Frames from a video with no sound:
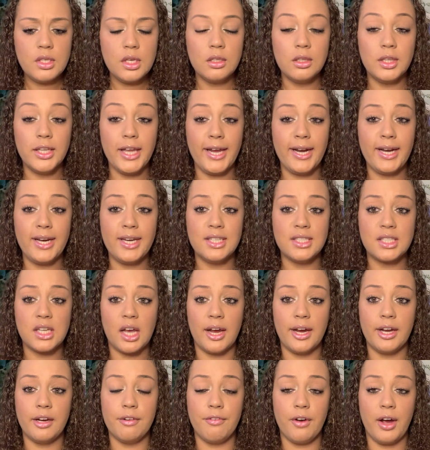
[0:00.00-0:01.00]
Ladies,
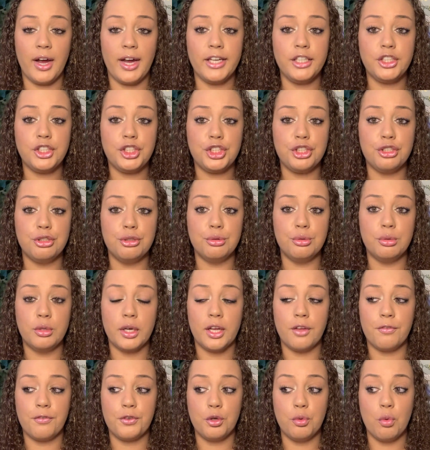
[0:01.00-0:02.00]
I advise you,
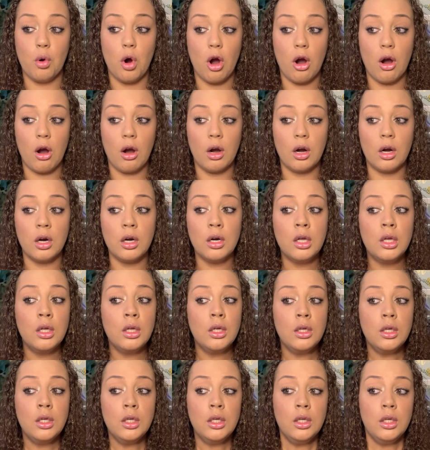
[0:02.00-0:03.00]
if you are,
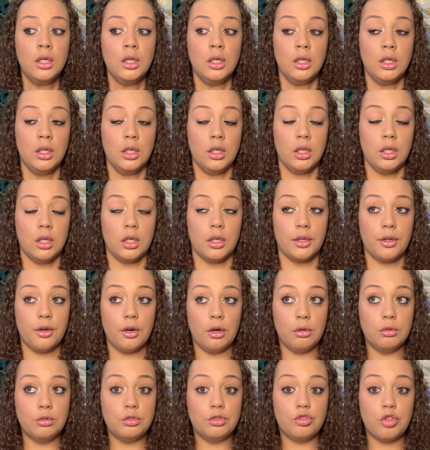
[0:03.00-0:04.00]
you
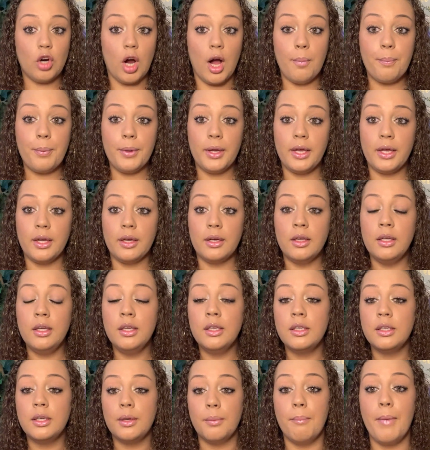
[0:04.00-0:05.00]
know, dropping
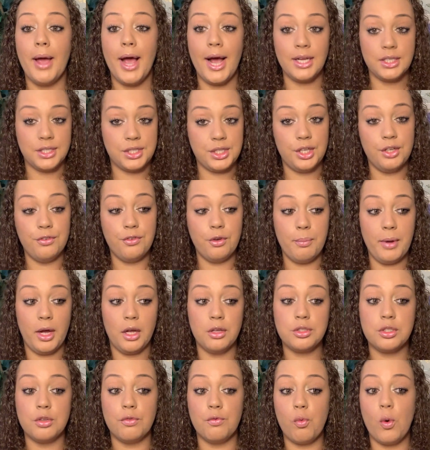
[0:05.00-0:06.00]
massive
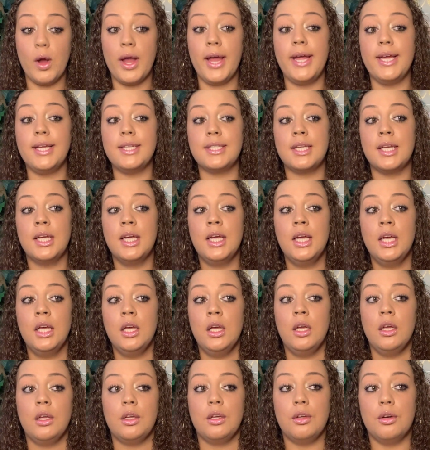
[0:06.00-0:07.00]
amounts of weight,
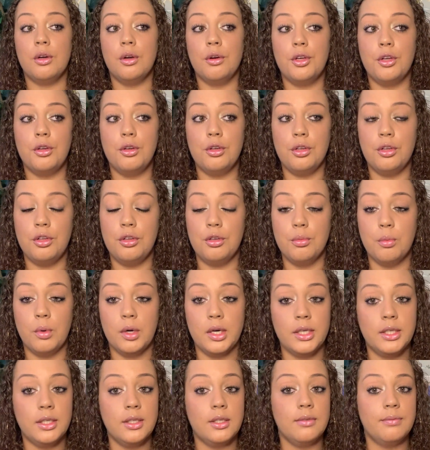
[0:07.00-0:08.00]
you know, you want
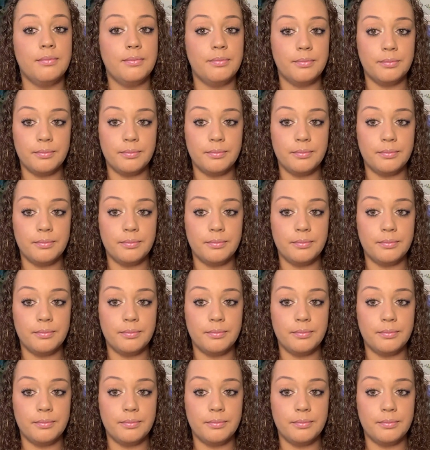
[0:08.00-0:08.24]
to,